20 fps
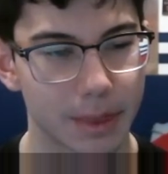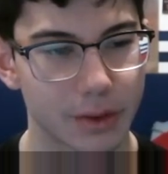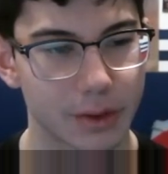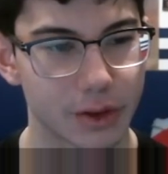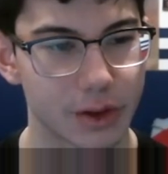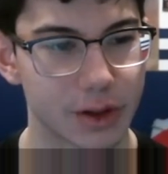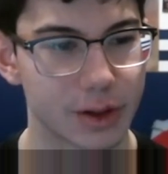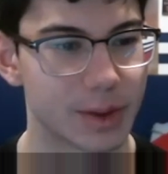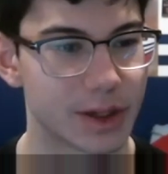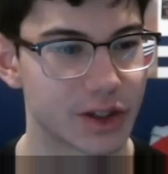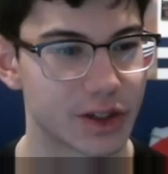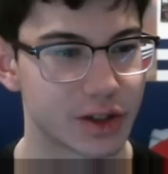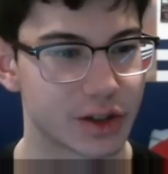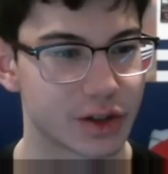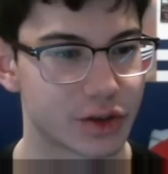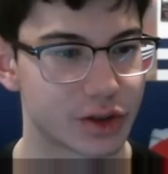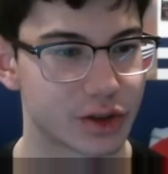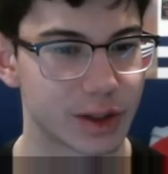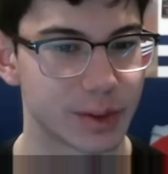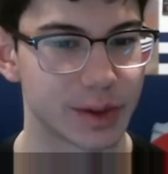So you
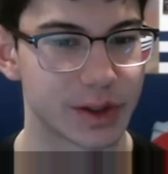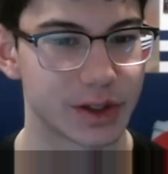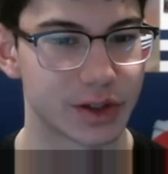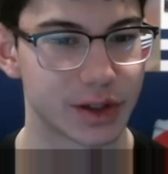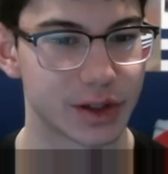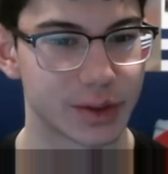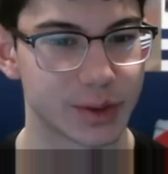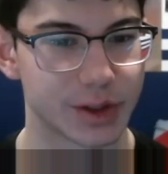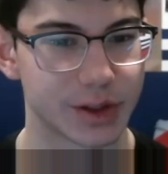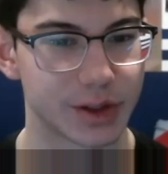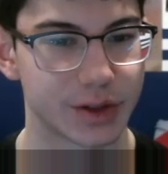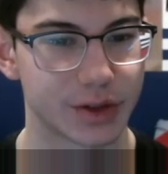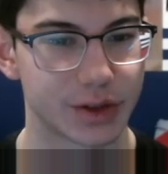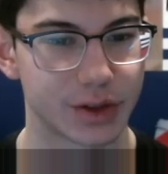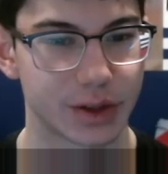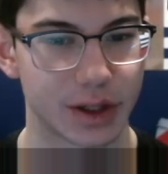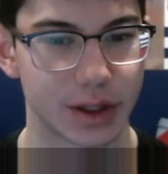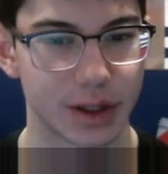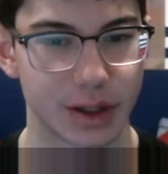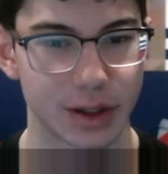mentioned streaming services.
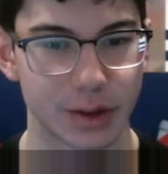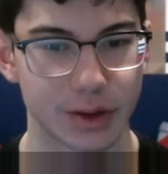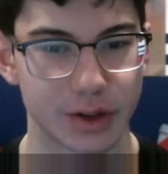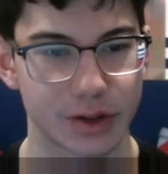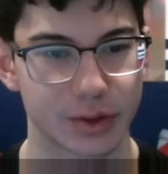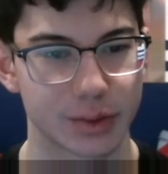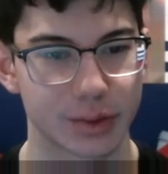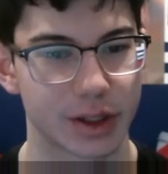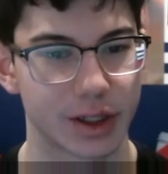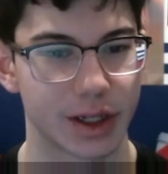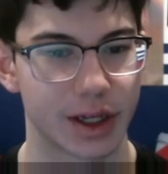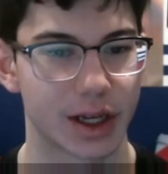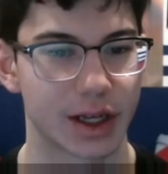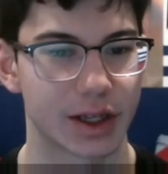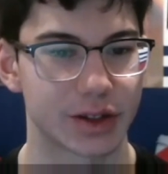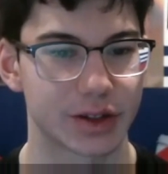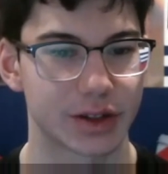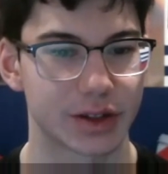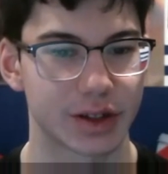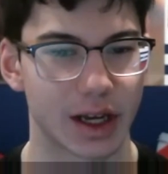So I just wanted to
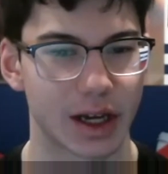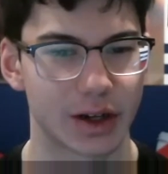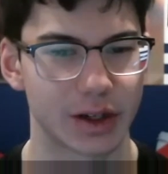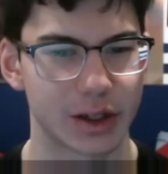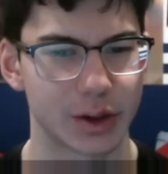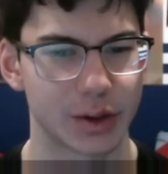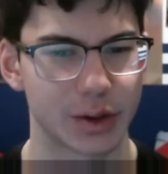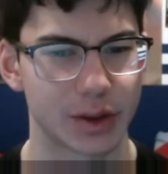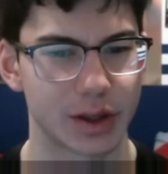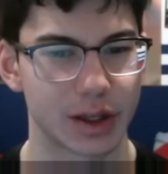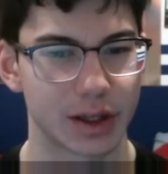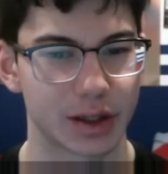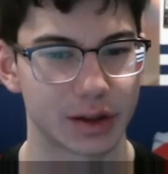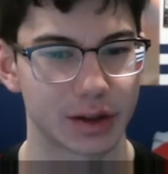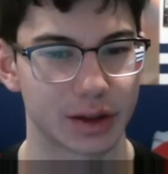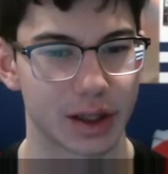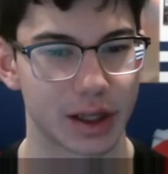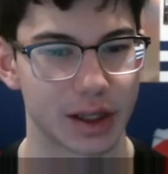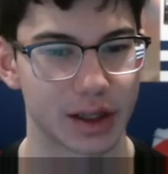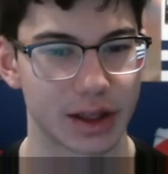ask, how do you
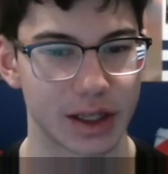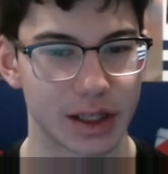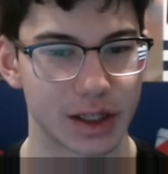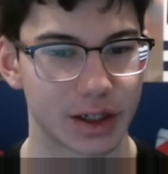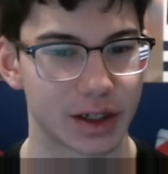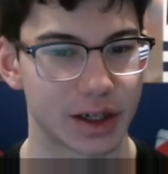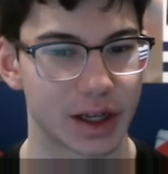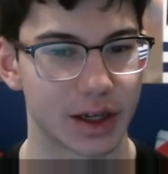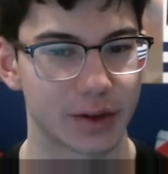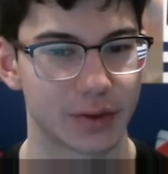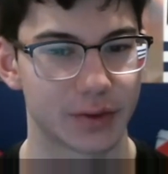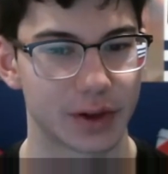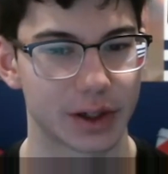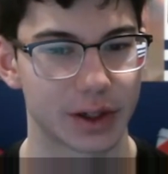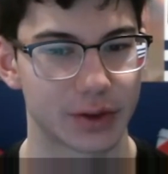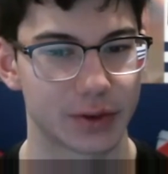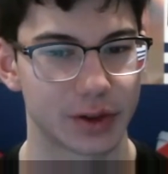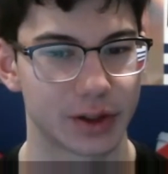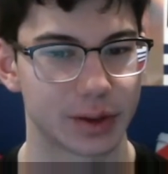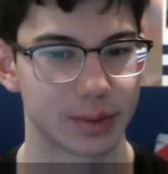think like the internet
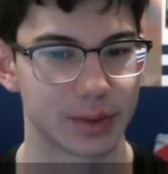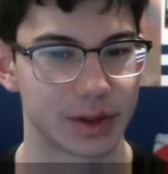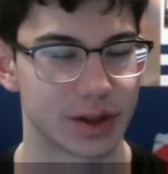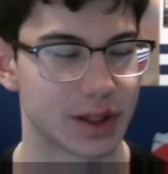affects film?